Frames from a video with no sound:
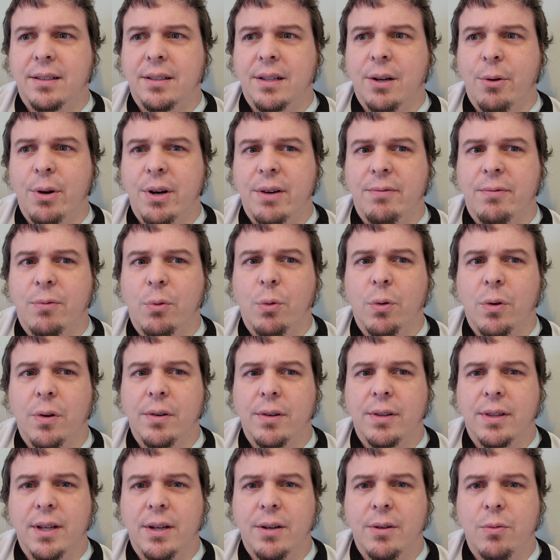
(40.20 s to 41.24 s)
Going
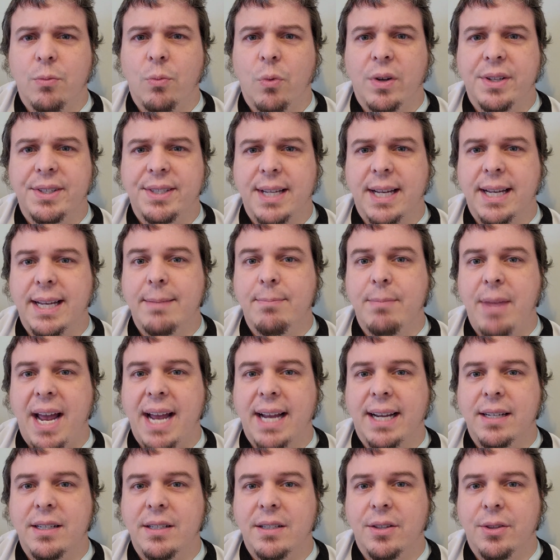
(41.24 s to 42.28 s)
forward though, once I get
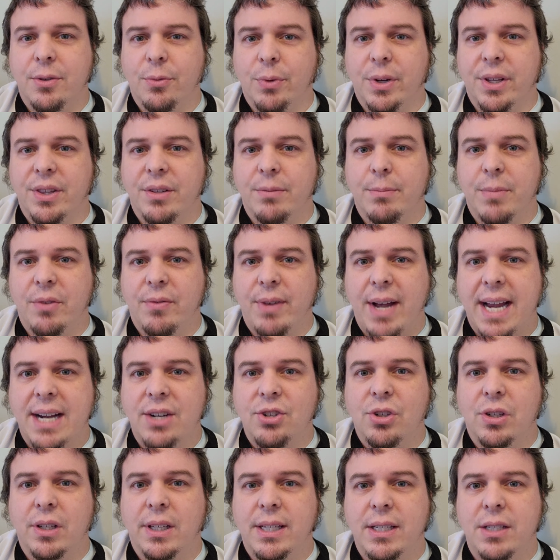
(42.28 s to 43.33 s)
back into the rhythm of
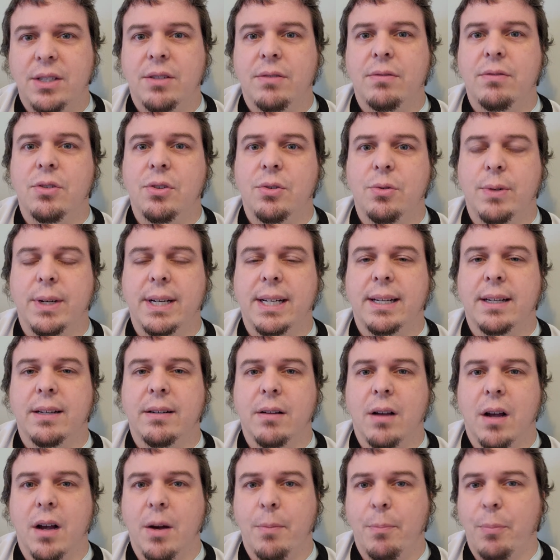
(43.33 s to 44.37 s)
actually
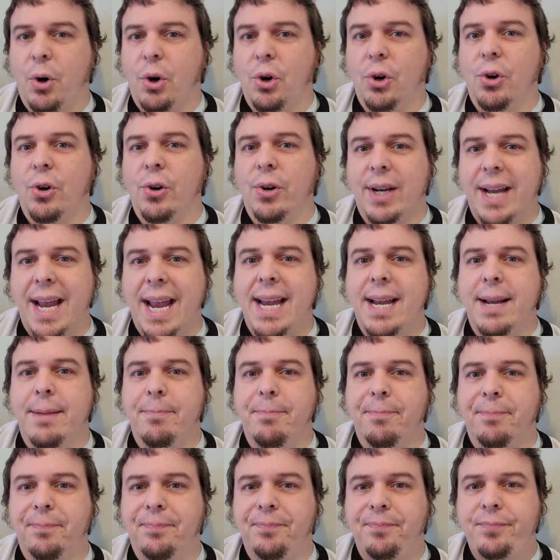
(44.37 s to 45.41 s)
doing a per
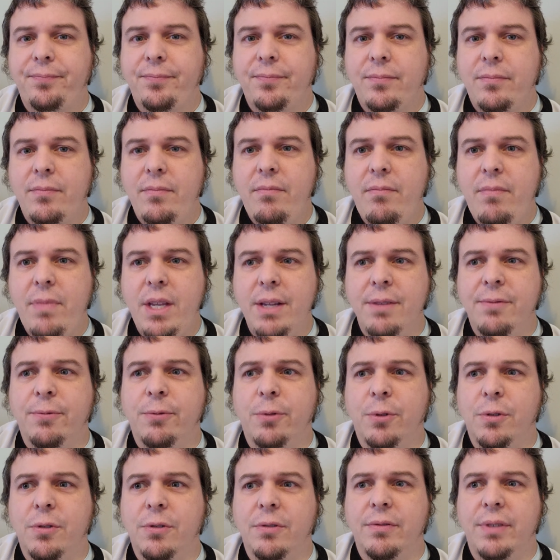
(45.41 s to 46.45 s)
game
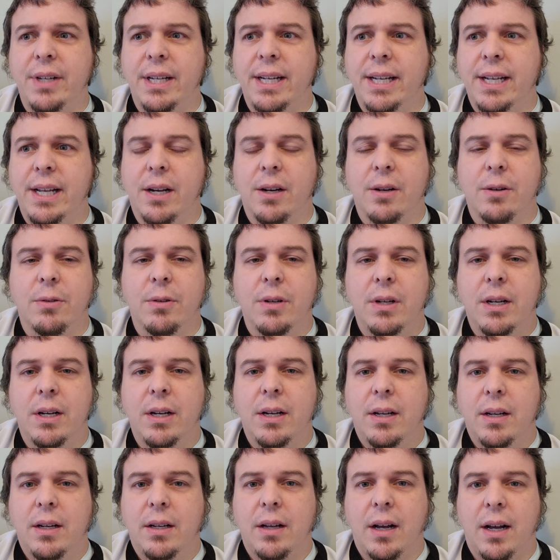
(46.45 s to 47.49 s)
full video,
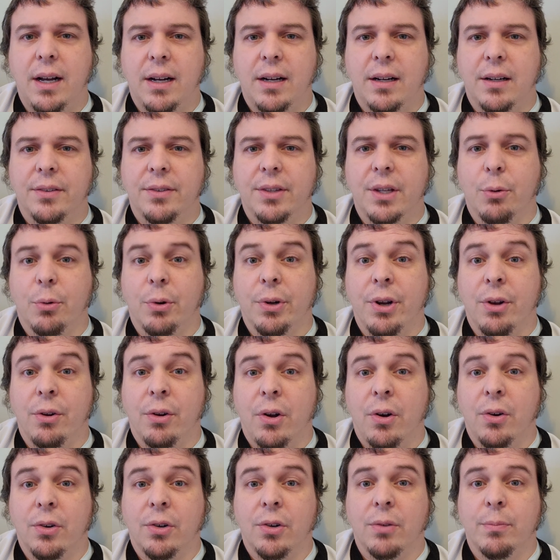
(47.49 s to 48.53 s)
there will no
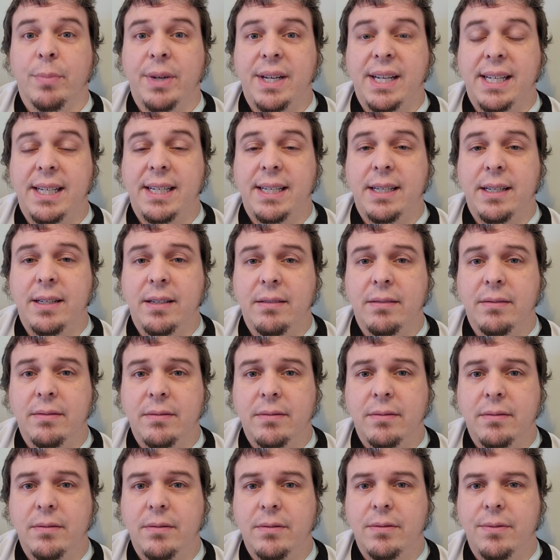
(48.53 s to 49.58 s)
longer be
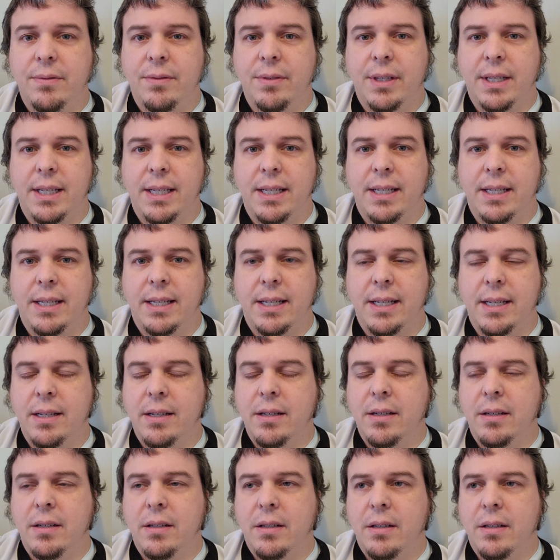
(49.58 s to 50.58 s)
the